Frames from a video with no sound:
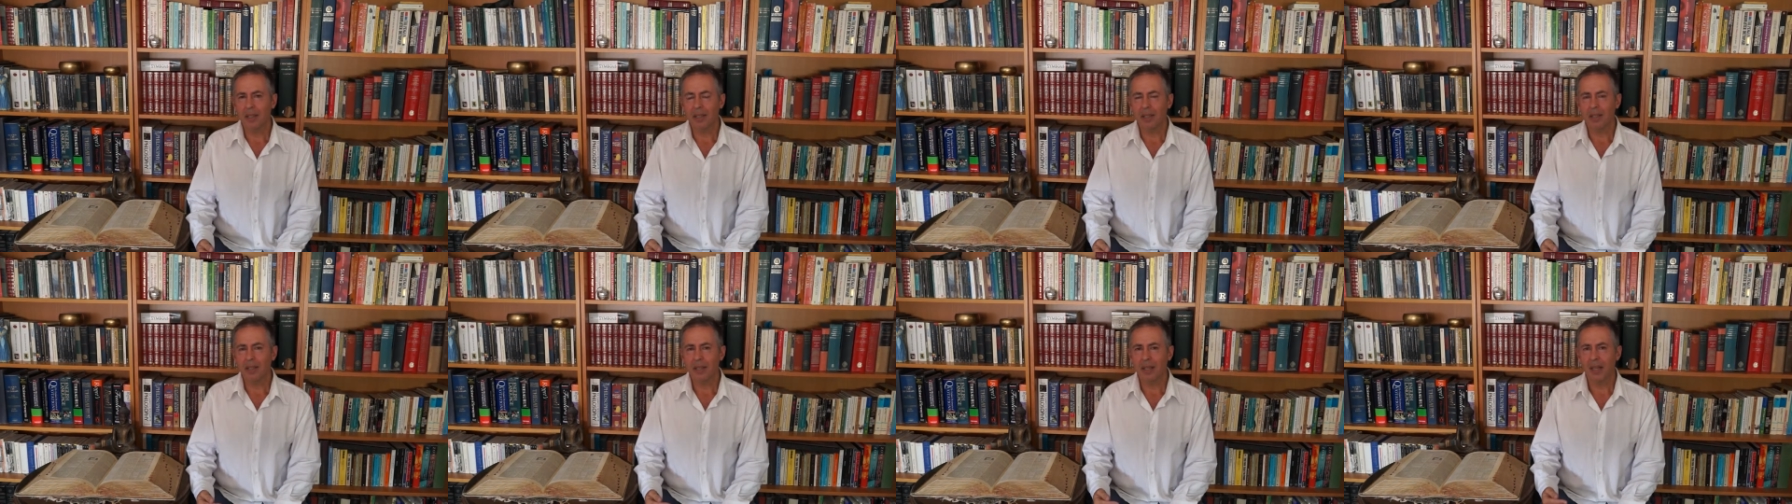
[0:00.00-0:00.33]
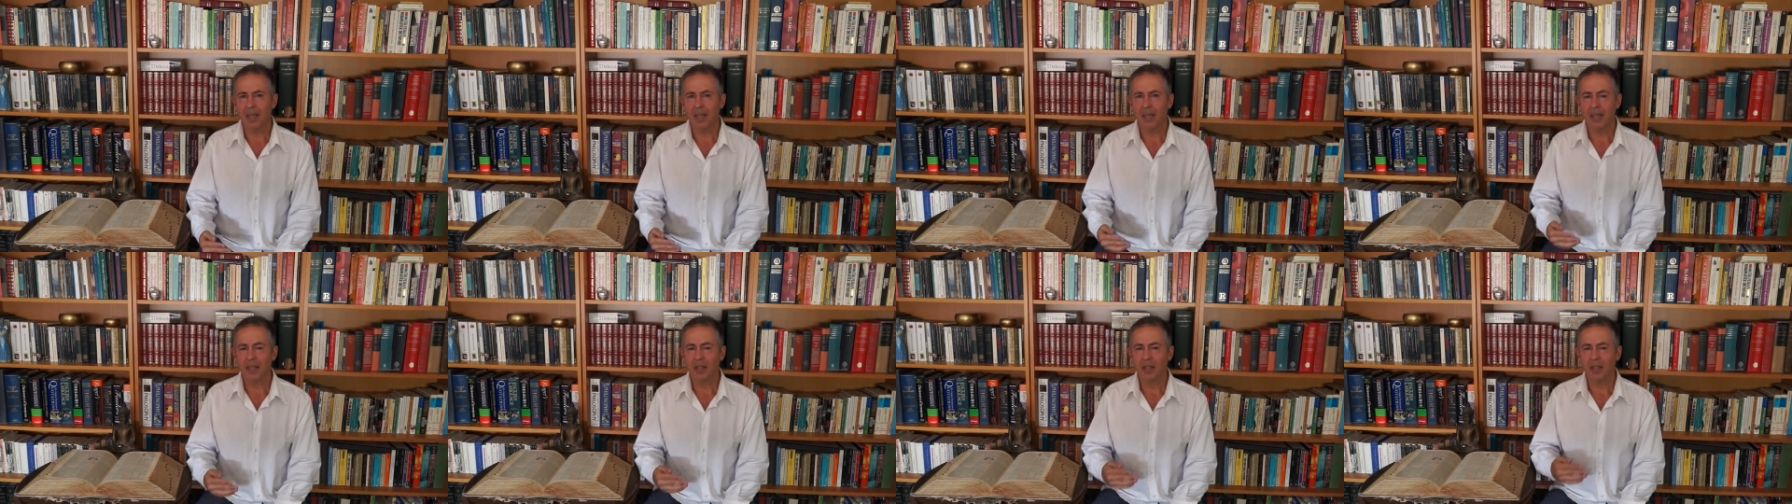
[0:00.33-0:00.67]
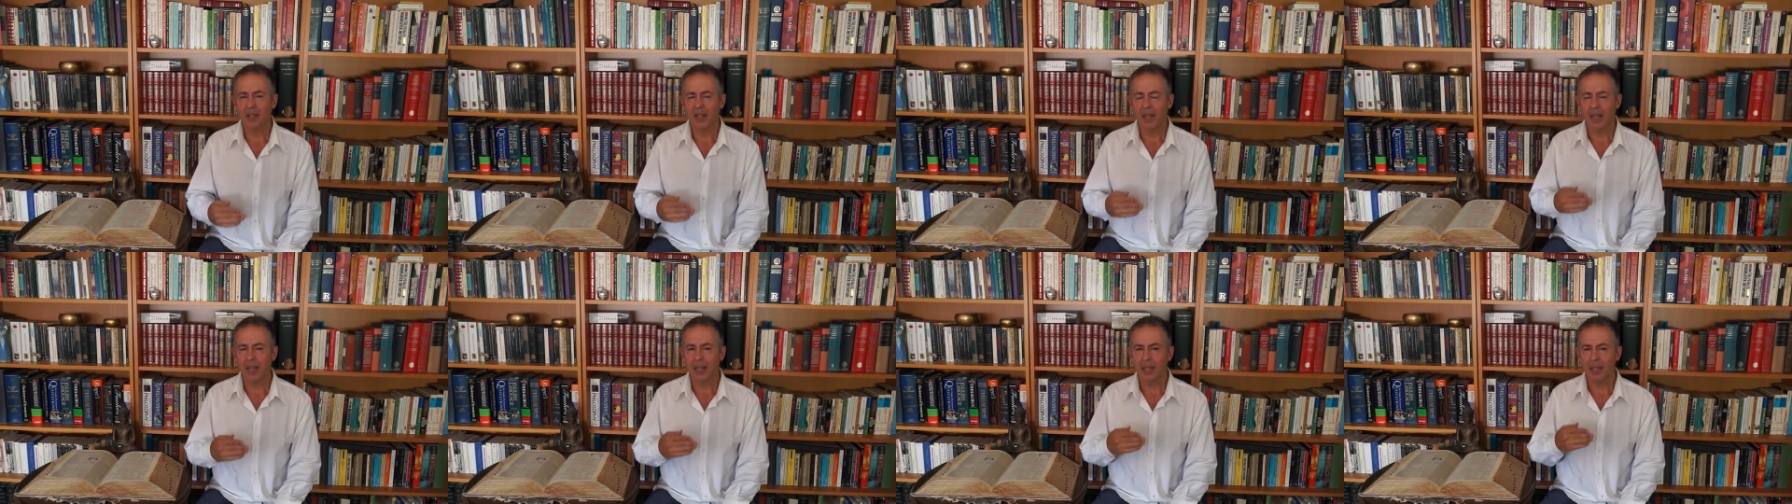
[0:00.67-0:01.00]
us any
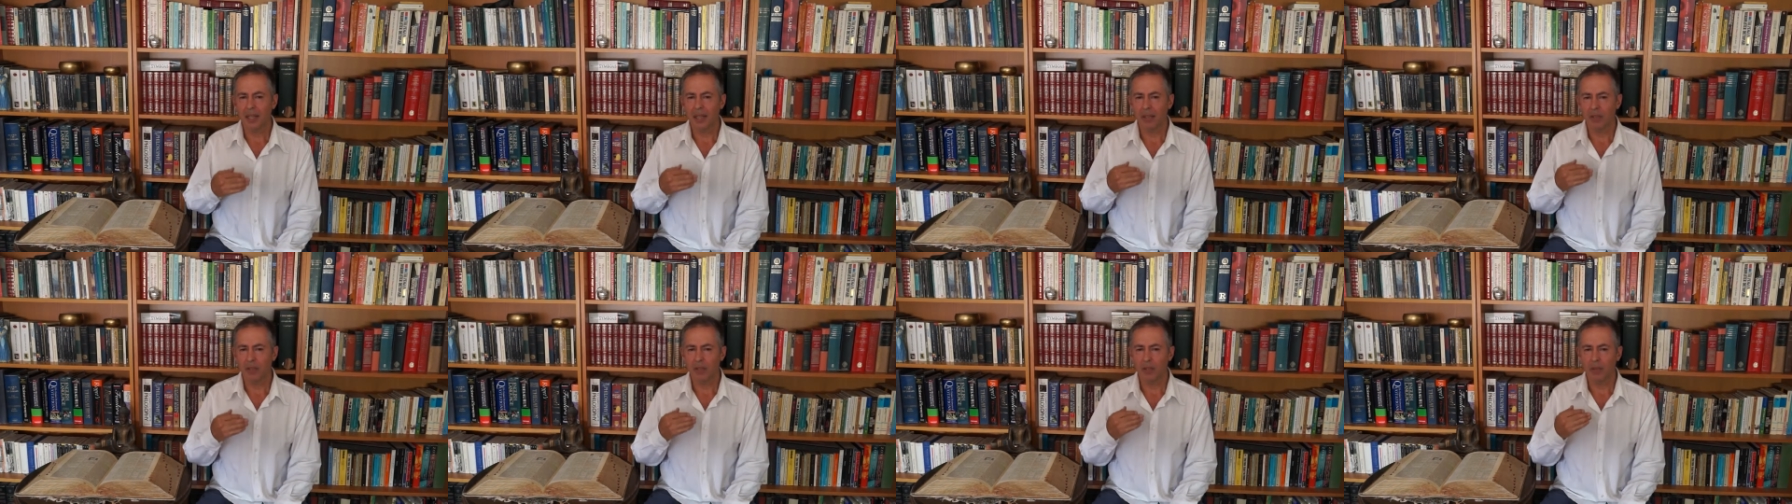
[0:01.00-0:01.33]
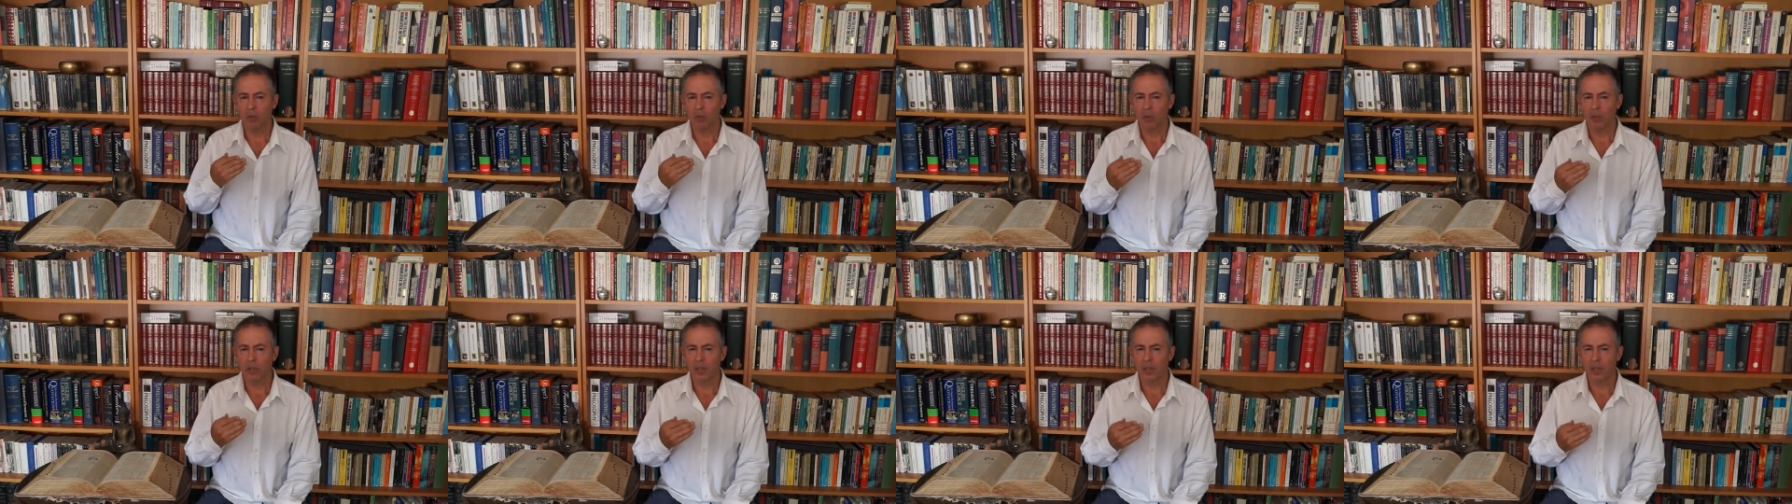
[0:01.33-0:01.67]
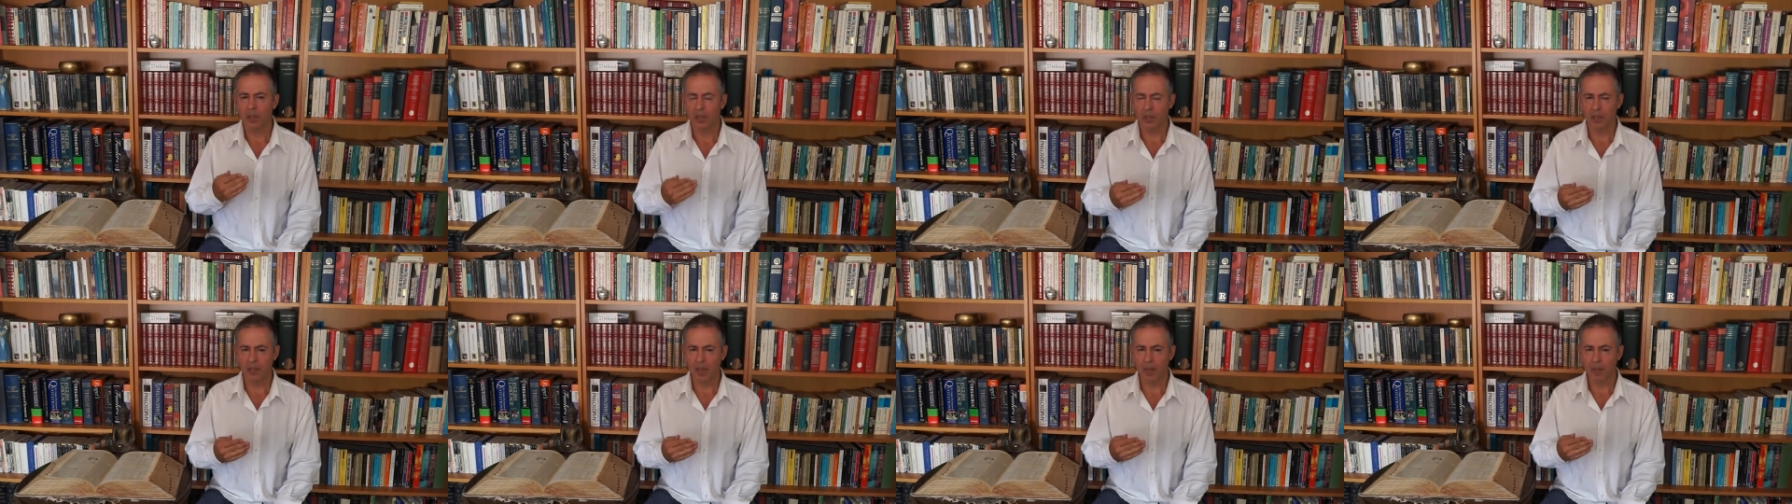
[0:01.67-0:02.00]
understanding into the word
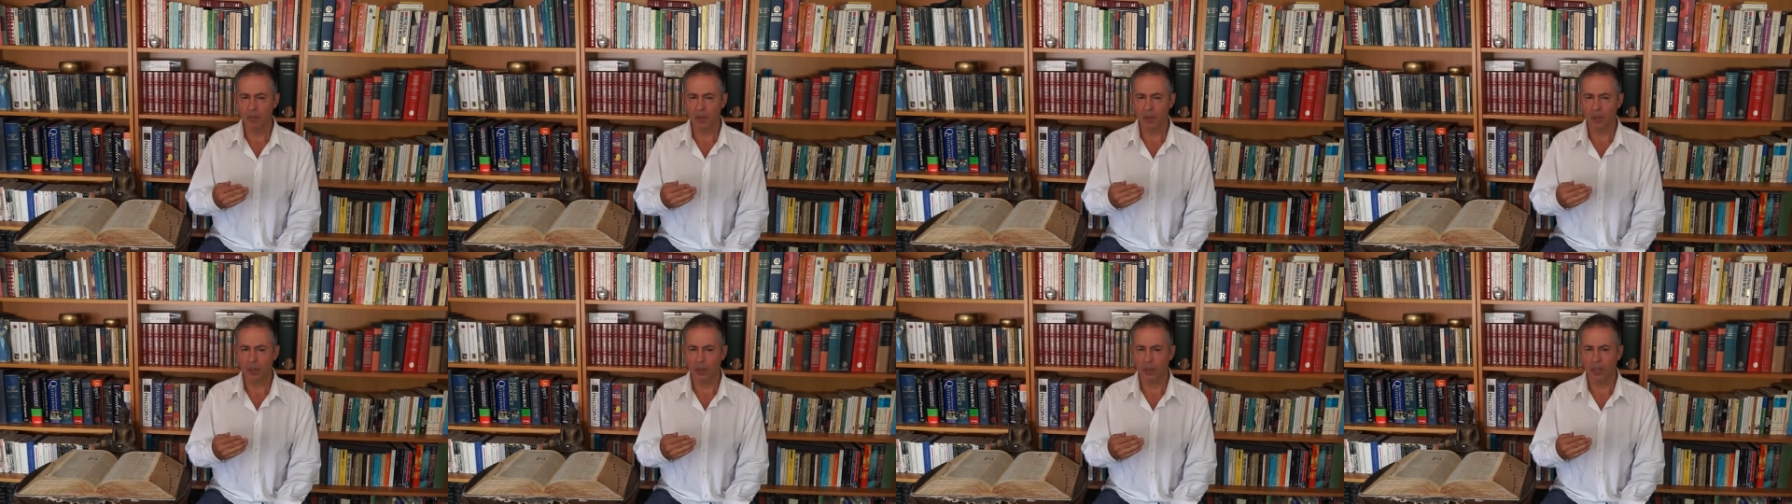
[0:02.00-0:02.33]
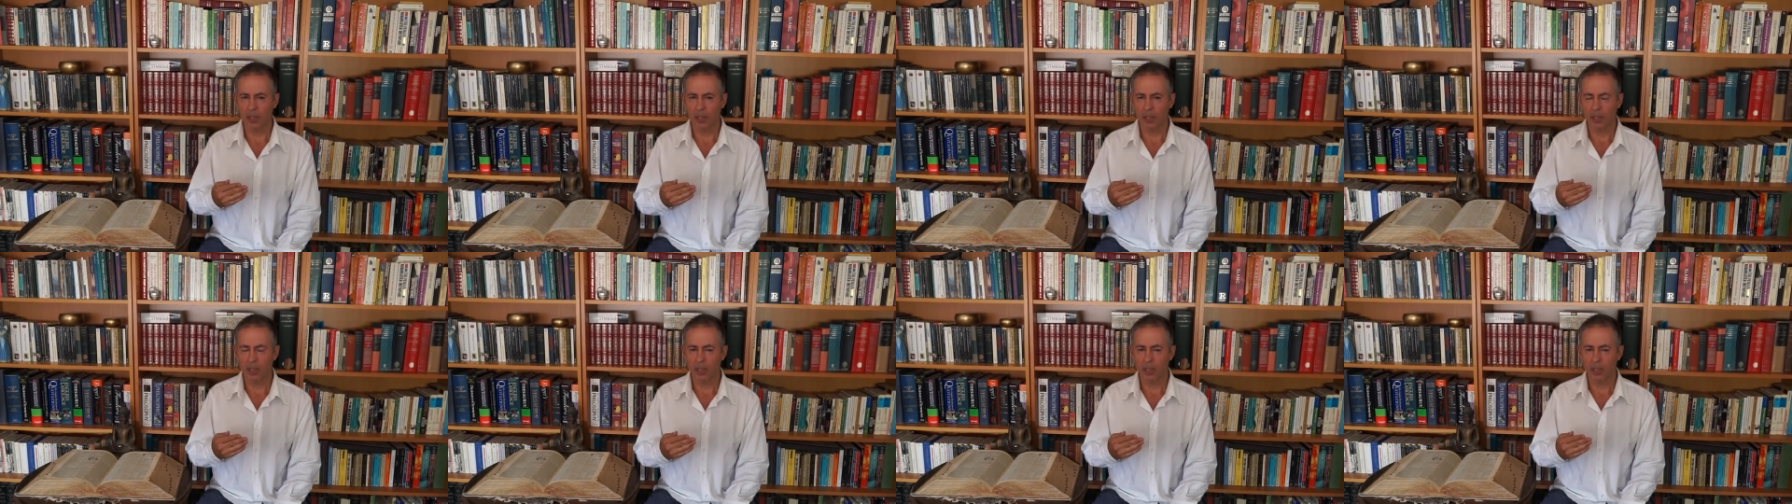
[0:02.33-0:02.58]
conceptually,